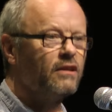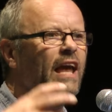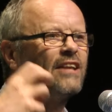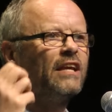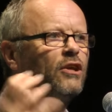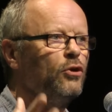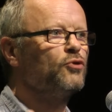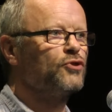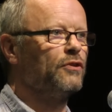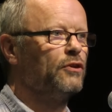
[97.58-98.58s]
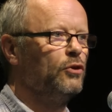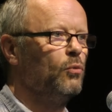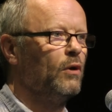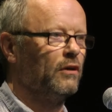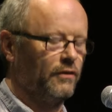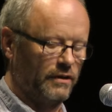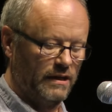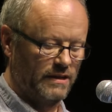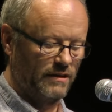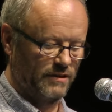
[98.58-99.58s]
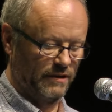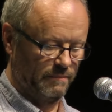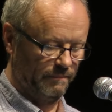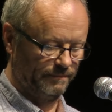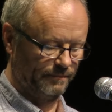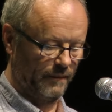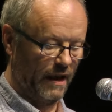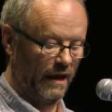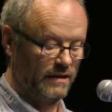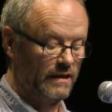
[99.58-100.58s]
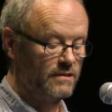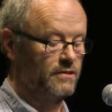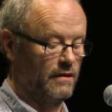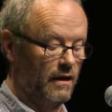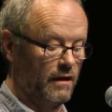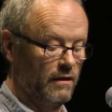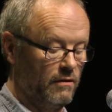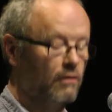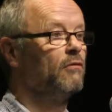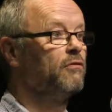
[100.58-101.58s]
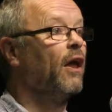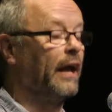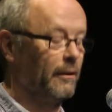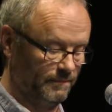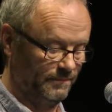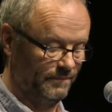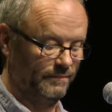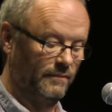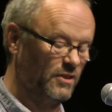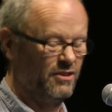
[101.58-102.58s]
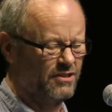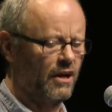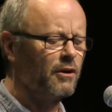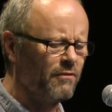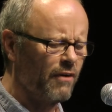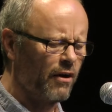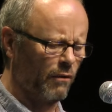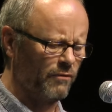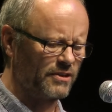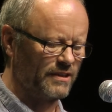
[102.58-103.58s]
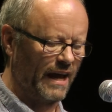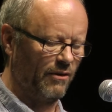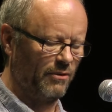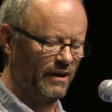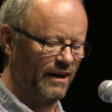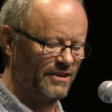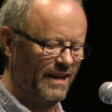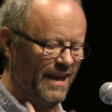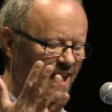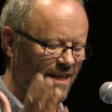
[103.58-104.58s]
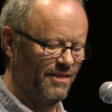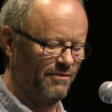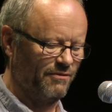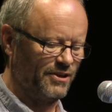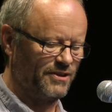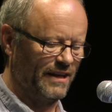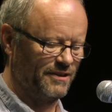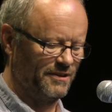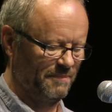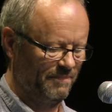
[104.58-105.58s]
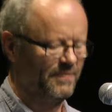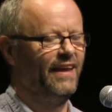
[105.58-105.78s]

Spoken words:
getting used to the new world that he's entered, and he's flying, which is going to be very obvious now, I realise, in the first sentence.